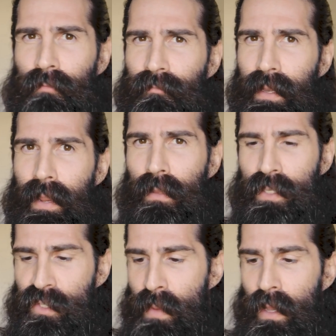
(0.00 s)
vanilla
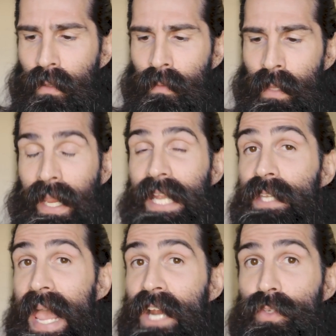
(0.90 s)
smell.
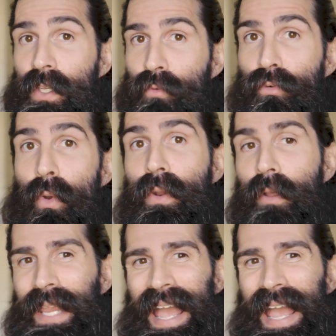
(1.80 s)
It's actually growing on me.